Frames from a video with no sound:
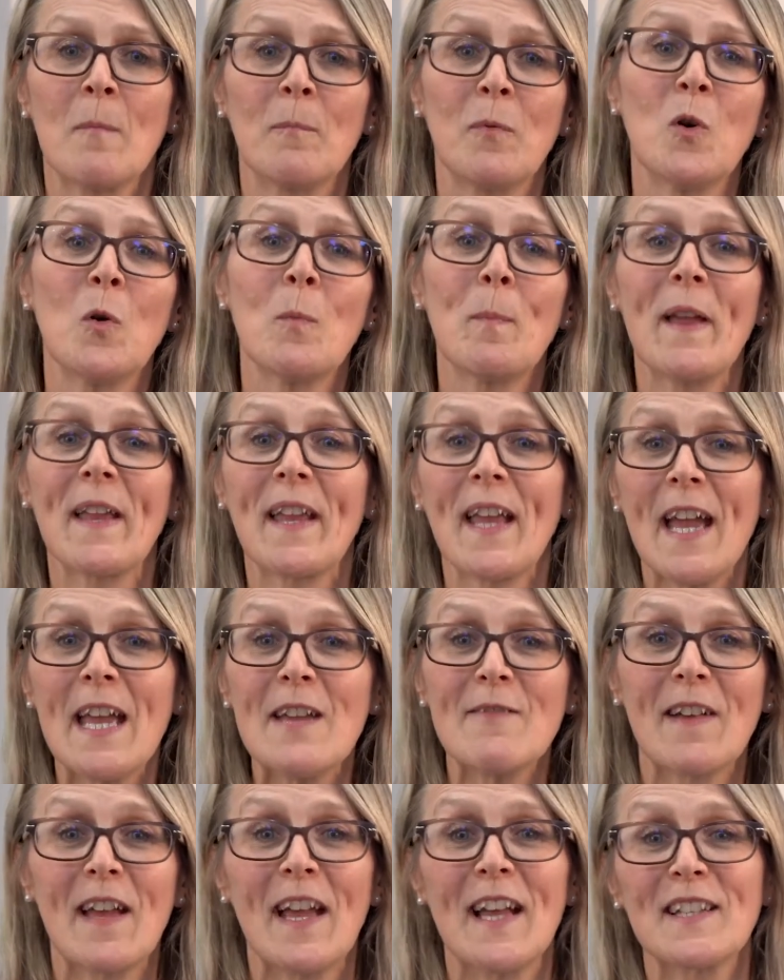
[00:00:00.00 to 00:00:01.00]
Paul
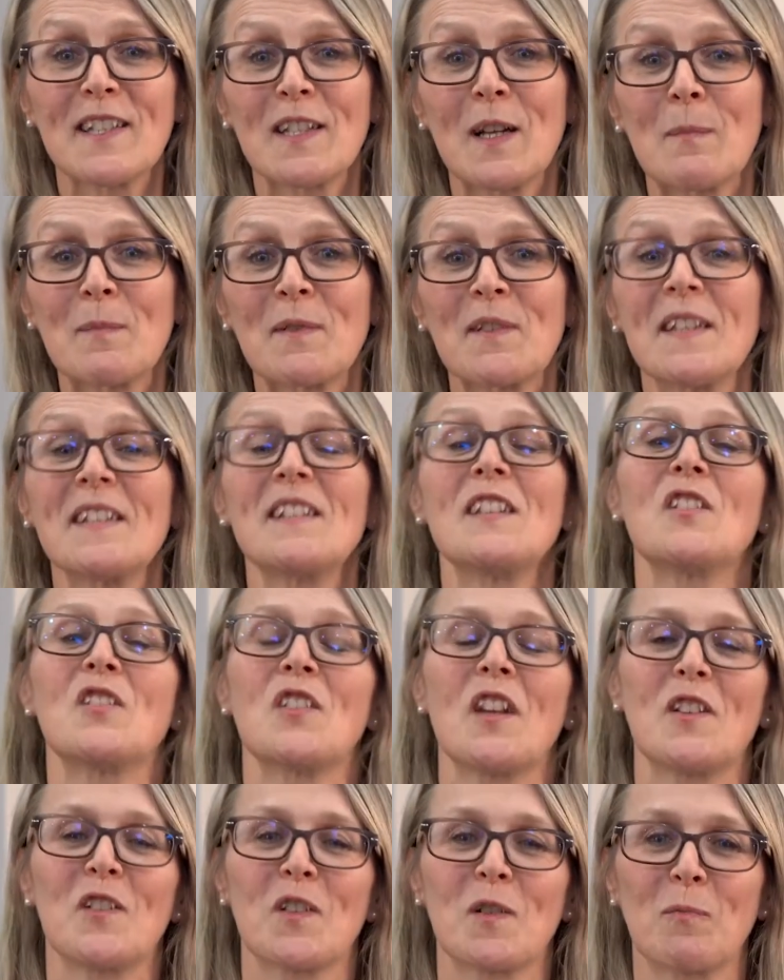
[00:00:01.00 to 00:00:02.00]
Pickhaver heads up City
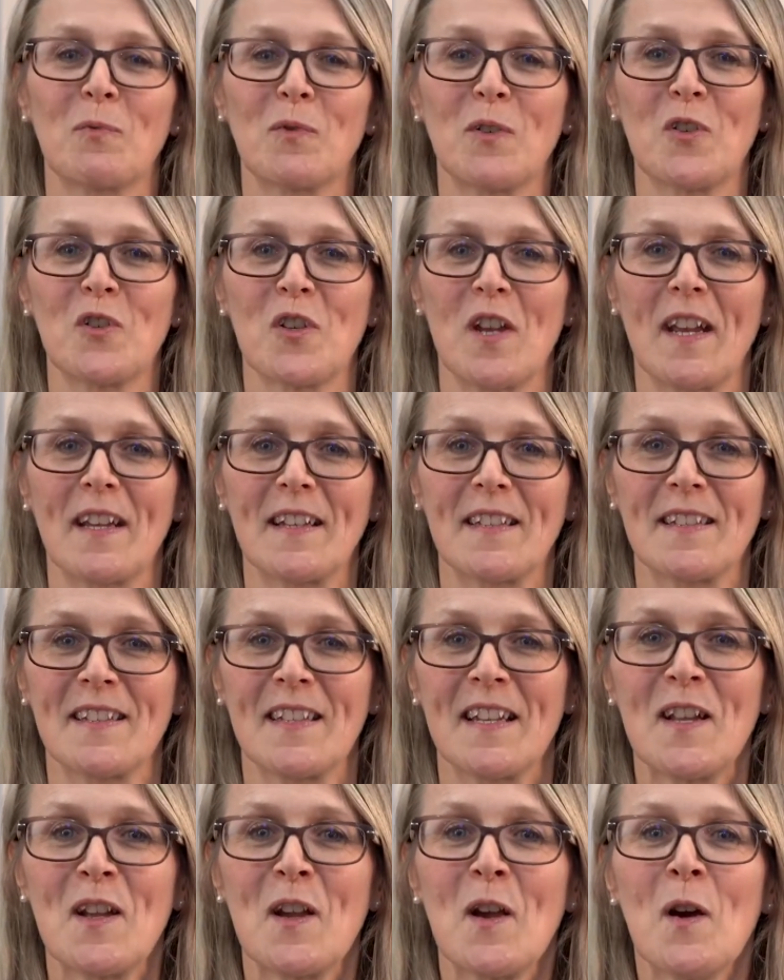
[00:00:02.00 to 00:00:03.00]
Changers
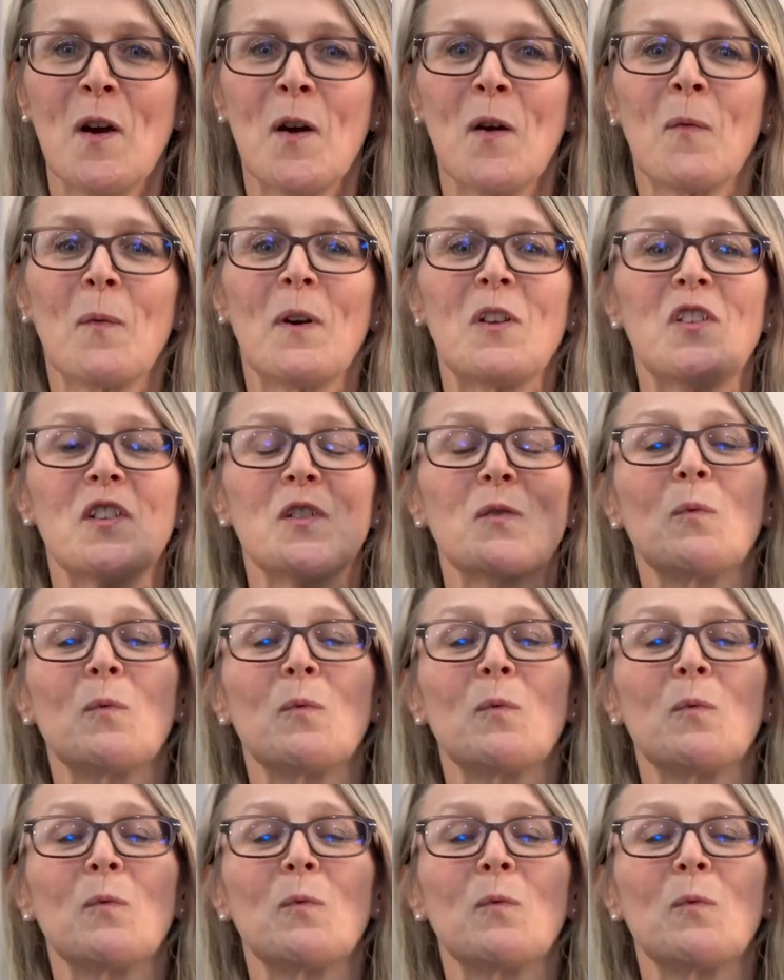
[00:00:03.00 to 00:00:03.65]
Projects, which is